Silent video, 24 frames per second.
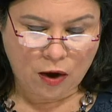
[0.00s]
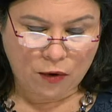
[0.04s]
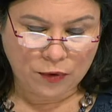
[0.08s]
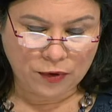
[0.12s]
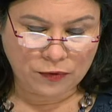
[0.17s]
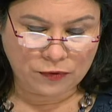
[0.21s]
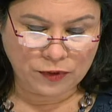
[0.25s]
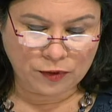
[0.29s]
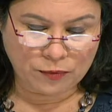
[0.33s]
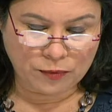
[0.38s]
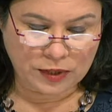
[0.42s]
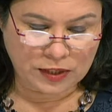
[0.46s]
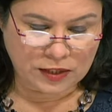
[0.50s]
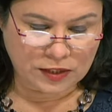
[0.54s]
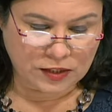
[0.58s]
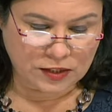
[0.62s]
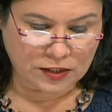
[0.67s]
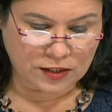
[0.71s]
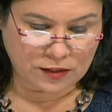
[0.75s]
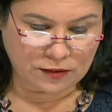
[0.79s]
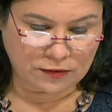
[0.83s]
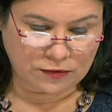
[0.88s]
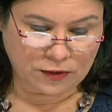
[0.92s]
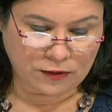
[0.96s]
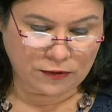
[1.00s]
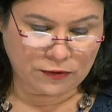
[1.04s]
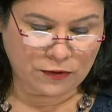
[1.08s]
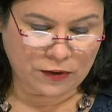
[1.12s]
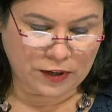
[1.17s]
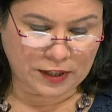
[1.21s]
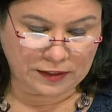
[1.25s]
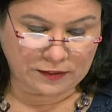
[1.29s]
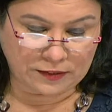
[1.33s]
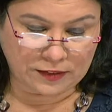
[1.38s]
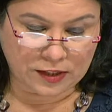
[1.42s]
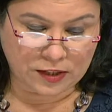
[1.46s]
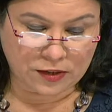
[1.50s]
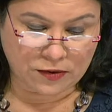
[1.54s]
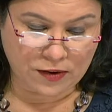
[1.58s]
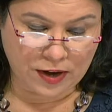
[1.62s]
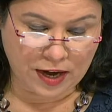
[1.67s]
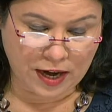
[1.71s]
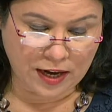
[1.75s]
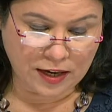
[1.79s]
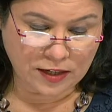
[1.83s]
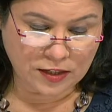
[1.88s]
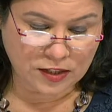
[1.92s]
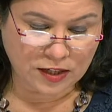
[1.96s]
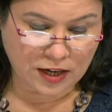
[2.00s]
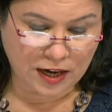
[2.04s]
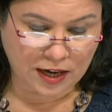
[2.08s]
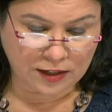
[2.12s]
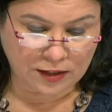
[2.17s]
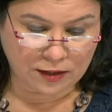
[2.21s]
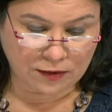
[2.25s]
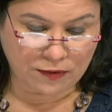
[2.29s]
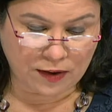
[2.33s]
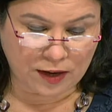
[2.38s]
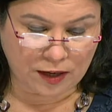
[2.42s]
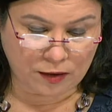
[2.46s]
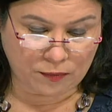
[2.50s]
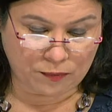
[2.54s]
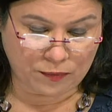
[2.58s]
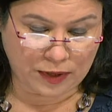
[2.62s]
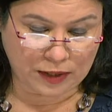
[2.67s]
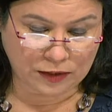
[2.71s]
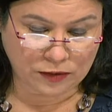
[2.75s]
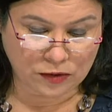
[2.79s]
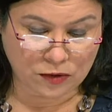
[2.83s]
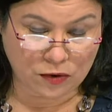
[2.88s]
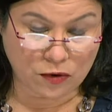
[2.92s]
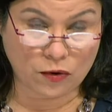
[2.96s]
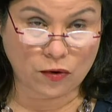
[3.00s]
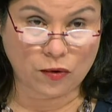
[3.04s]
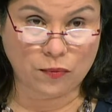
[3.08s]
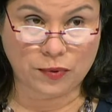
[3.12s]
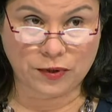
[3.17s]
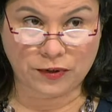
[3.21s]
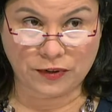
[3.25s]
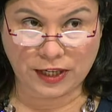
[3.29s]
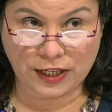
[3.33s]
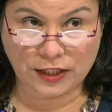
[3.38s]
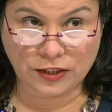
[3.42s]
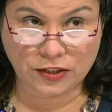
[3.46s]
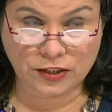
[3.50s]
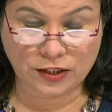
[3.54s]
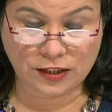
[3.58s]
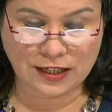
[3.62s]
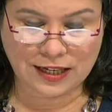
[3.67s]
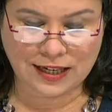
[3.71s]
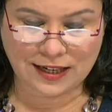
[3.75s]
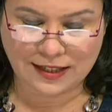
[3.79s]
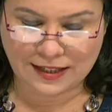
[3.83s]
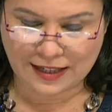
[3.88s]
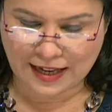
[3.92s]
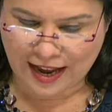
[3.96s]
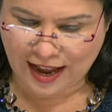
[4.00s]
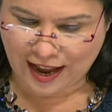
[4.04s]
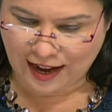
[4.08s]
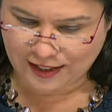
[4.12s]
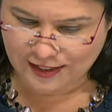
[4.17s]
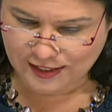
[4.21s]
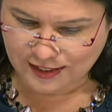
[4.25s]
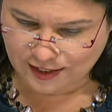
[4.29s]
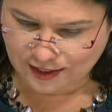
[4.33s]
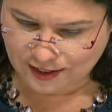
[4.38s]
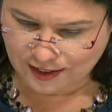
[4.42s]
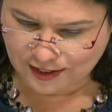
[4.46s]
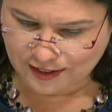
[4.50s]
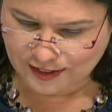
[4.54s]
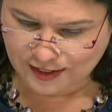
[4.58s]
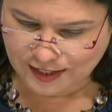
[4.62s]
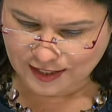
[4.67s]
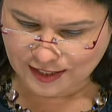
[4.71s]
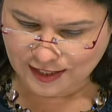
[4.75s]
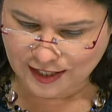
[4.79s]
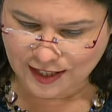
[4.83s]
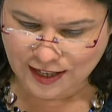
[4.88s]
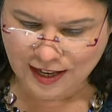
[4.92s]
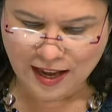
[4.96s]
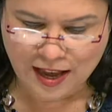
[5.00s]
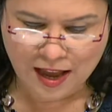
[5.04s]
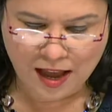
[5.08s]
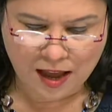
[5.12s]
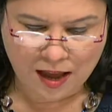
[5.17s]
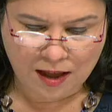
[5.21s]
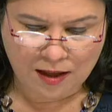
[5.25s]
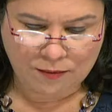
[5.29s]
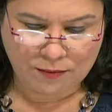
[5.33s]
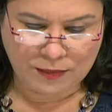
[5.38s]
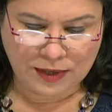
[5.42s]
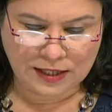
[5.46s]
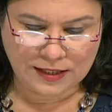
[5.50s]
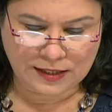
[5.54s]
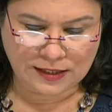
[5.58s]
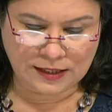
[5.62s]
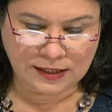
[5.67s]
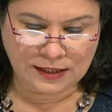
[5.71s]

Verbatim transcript: with the Minister for Foreign Trade and Development Cooperation, Her Excellency Ms.